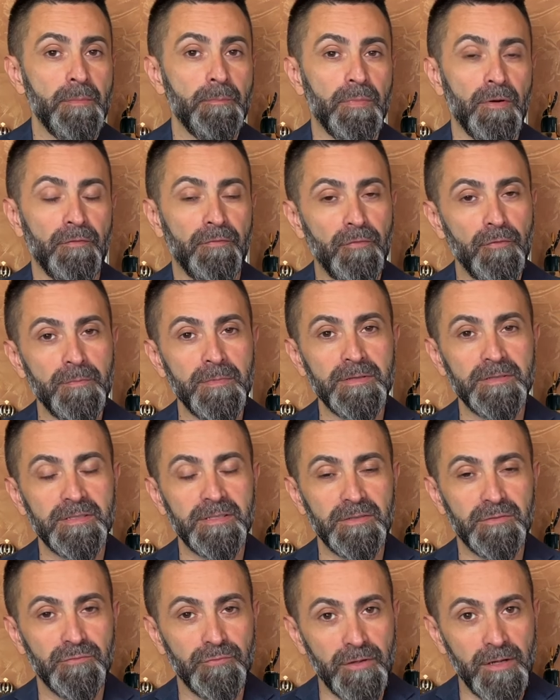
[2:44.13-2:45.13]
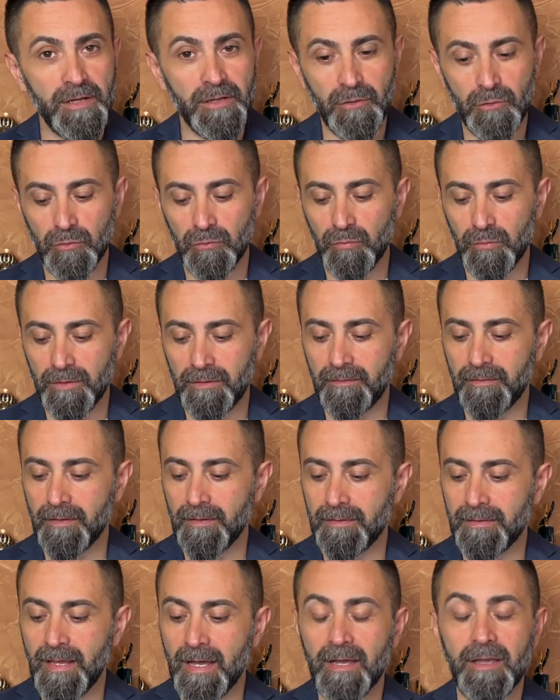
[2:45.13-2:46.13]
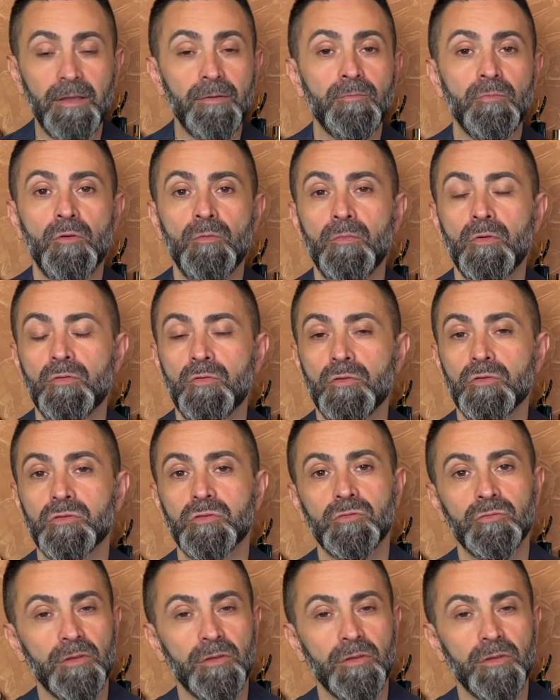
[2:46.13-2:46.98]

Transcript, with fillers: performance is really good with uh, Tag Him Uomo Rosso.